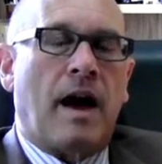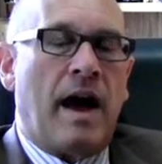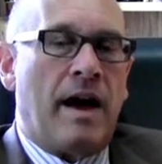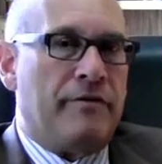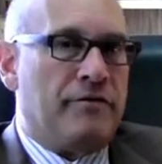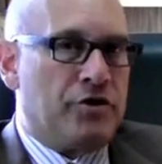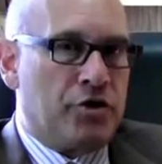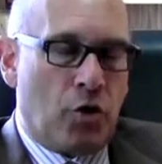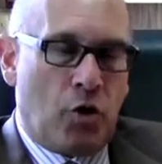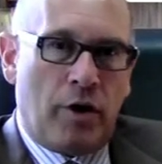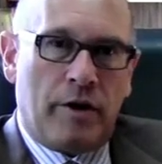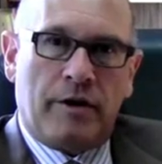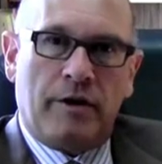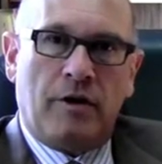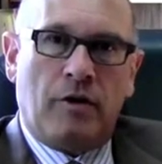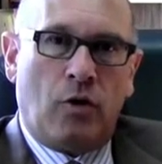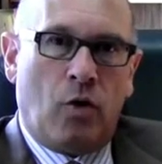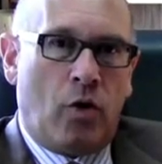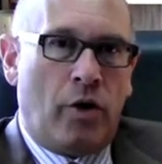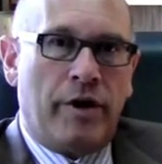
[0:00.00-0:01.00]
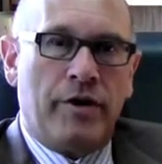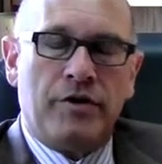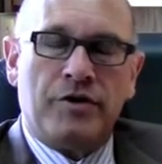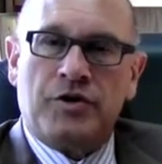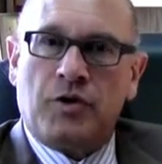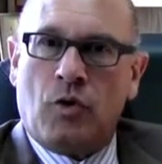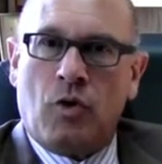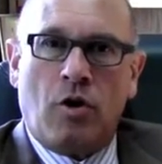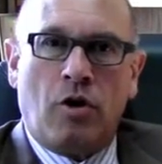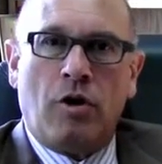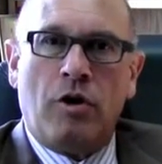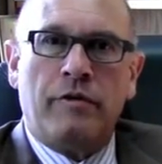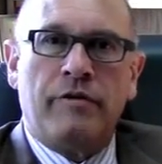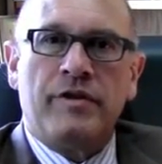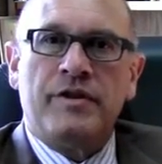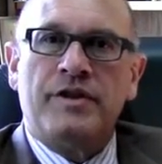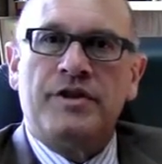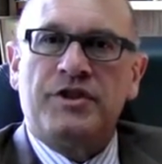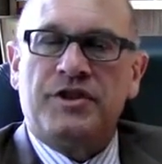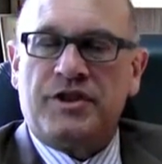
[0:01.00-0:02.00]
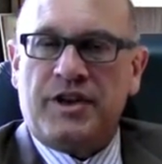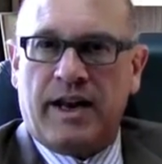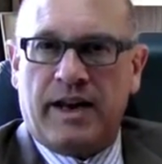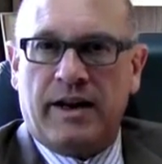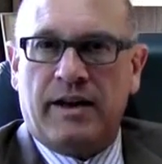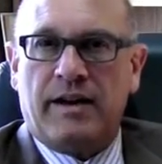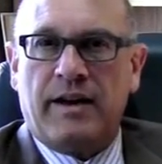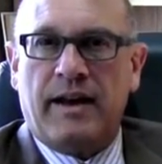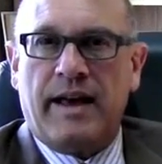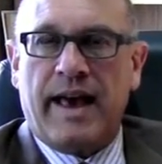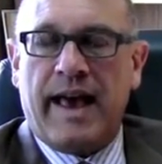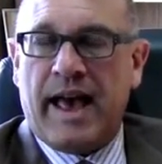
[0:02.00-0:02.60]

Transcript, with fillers: I've taught lawyers all over the state